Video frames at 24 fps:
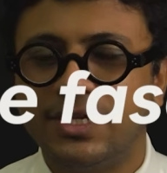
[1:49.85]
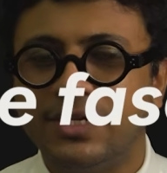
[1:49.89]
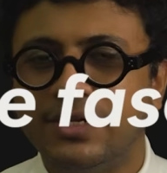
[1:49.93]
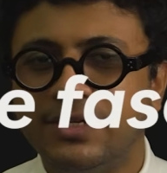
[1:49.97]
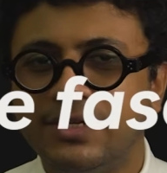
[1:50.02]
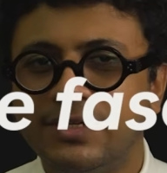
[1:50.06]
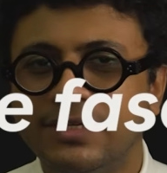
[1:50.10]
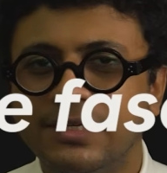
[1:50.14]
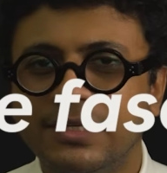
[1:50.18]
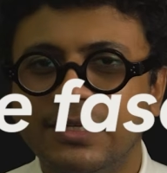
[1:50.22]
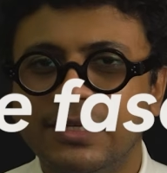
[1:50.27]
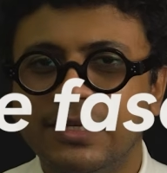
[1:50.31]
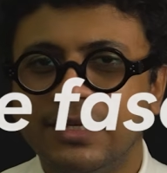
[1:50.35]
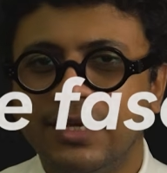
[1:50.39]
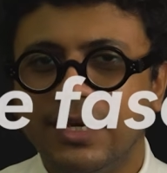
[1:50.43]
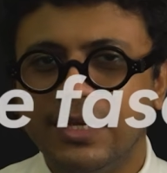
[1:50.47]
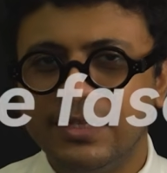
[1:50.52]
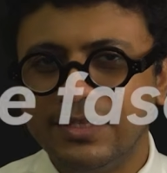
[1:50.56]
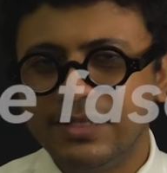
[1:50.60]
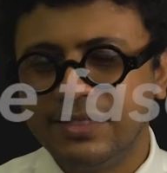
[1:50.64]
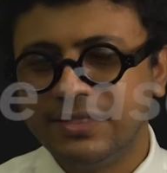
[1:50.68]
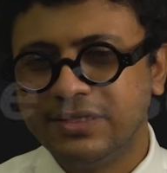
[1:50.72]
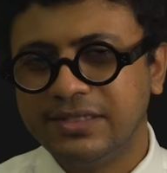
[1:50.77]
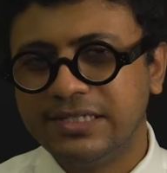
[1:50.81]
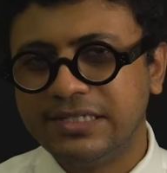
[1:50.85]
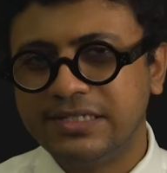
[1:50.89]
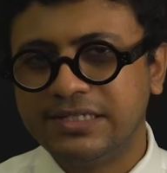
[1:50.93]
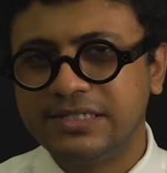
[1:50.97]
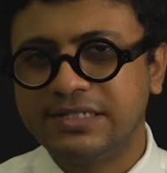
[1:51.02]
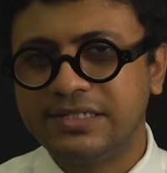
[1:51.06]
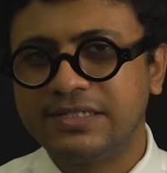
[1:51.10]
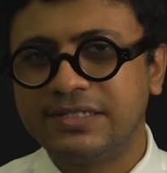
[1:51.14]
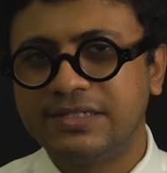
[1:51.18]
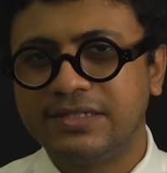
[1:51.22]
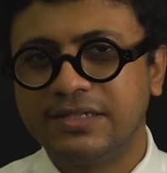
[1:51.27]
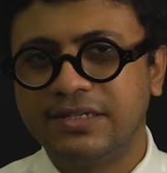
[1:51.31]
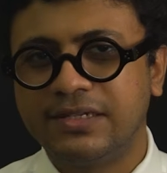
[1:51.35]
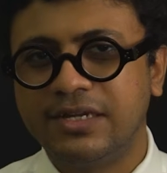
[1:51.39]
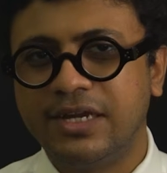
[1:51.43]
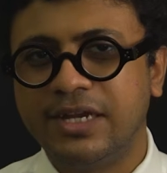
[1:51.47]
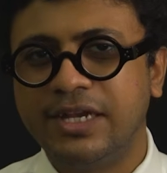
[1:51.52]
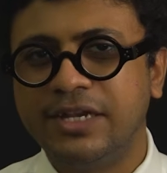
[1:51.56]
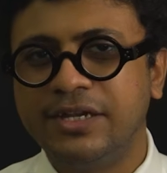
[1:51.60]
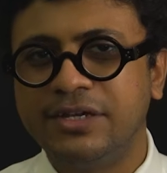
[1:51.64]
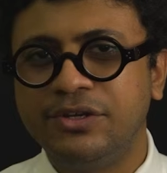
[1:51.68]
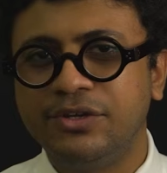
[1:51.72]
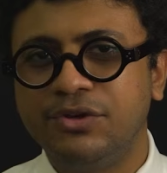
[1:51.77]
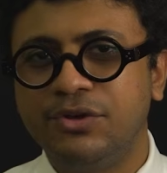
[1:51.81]
And I think this
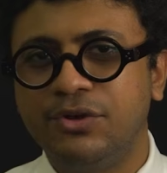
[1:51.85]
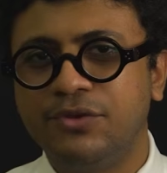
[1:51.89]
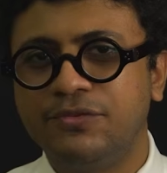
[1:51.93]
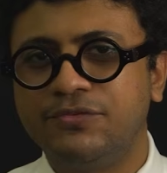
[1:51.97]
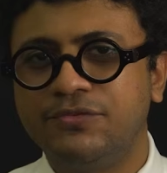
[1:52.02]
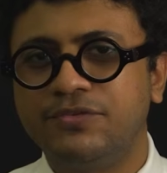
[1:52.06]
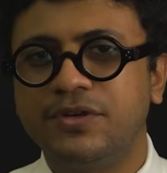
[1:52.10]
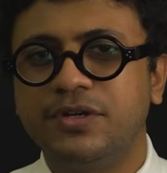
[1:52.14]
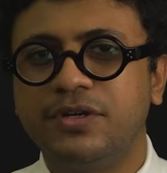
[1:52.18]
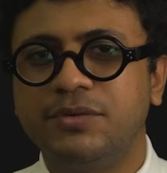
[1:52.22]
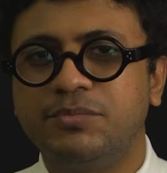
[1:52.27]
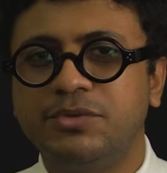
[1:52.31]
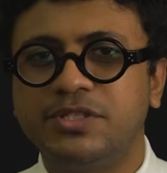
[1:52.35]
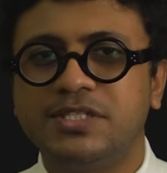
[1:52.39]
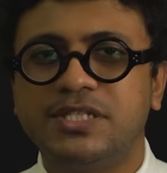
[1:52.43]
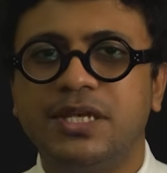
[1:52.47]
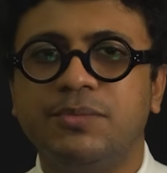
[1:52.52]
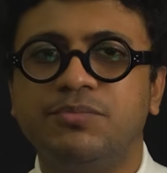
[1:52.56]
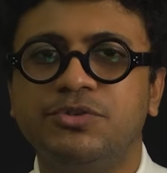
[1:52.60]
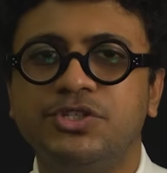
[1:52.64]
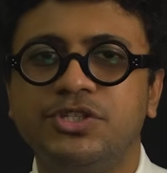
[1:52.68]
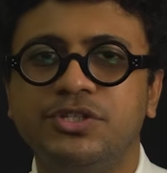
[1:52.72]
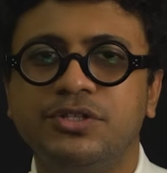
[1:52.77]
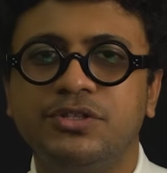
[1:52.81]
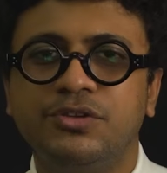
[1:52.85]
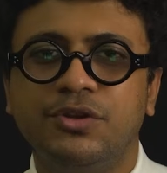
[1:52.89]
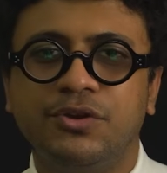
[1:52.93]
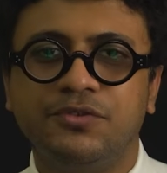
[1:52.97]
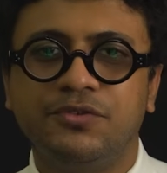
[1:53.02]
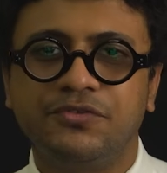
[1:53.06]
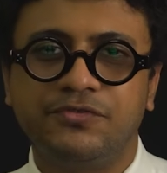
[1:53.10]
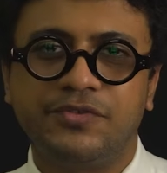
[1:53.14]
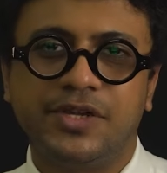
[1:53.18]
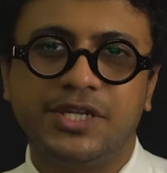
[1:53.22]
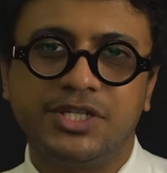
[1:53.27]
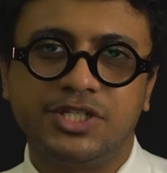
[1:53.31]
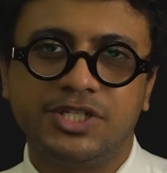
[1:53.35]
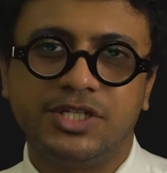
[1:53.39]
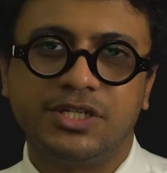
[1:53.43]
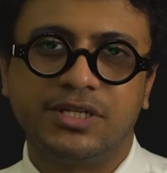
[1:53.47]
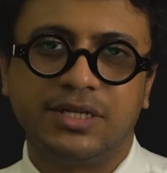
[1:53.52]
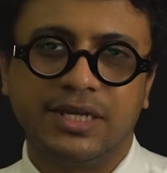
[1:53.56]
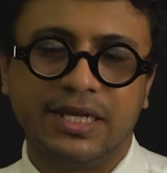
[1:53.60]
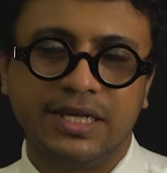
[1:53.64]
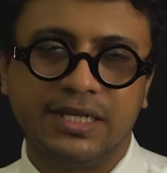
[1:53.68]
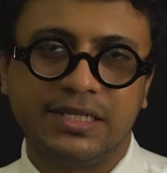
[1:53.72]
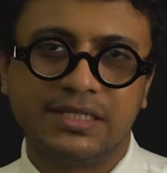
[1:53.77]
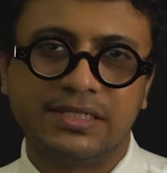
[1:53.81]
kind of a perception of
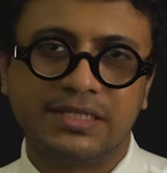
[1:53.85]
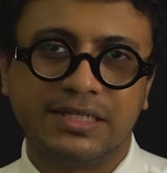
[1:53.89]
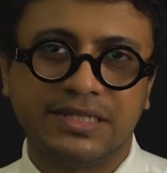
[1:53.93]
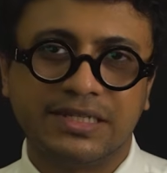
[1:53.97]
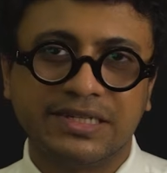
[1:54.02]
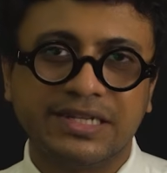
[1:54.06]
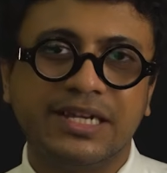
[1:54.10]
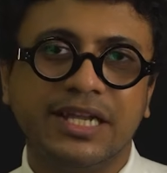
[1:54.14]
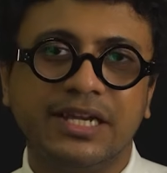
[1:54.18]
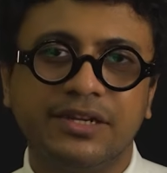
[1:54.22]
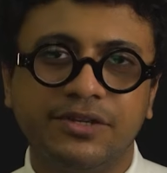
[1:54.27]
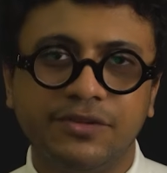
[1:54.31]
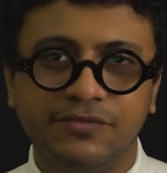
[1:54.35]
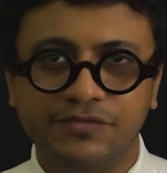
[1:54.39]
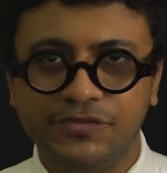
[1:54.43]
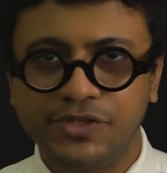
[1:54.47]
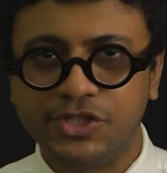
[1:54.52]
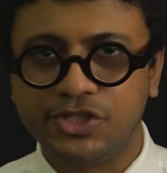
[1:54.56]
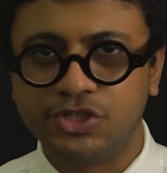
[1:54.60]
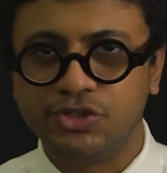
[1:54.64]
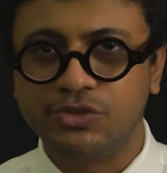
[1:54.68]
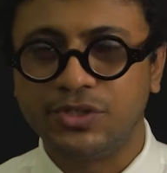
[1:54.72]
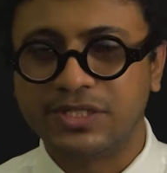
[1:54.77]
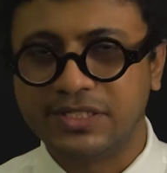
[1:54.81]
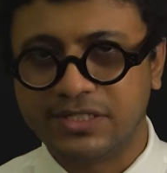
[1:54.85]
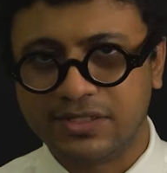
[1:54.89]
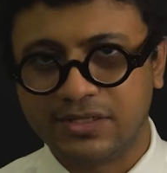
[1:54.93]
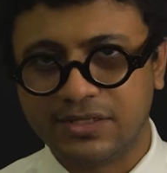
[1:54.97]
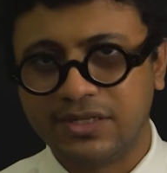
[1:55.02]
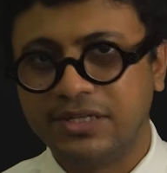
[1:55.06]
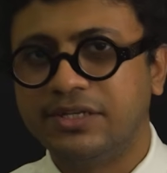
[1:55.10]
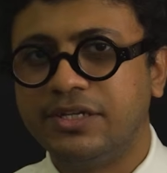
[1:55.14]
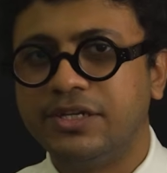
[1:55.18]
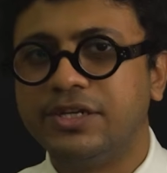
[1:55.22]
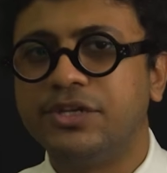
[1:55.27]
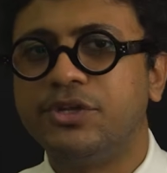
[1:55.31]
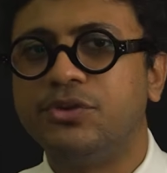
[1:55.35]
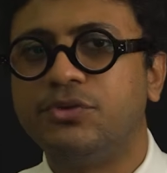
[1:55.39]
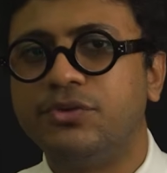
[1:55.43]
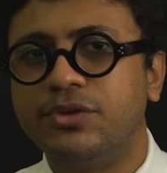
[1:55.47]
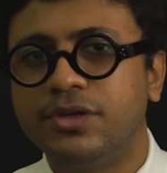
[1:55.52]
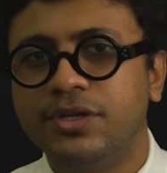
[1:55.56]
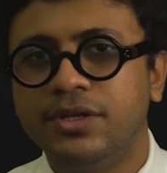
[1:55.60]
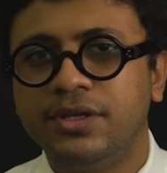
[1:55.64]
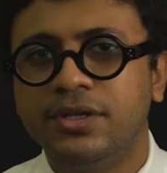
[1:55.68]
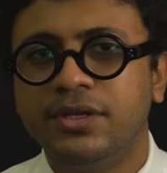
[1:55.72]
fascia as a connective tissue has continued.